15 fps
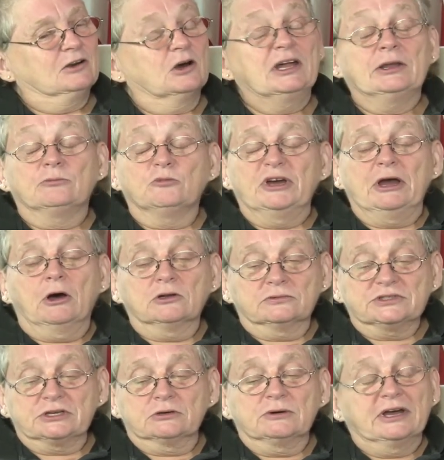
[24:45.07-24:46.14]
and we
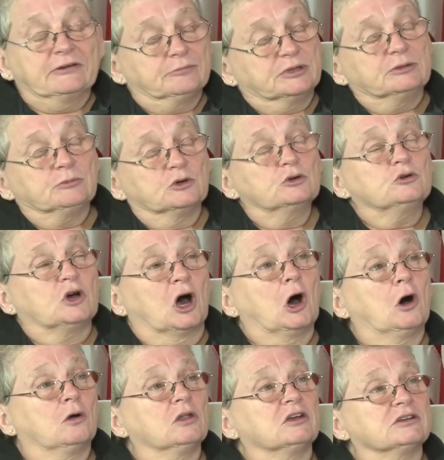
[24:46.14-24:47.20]
also have people who
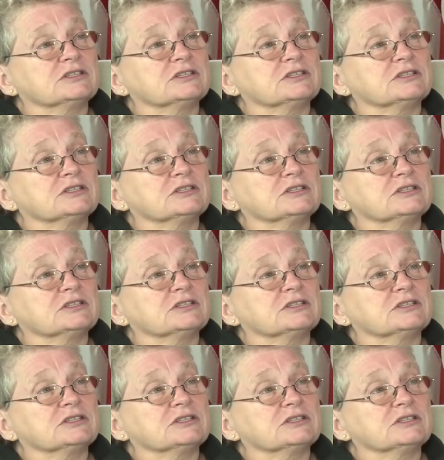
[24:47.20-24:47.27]
call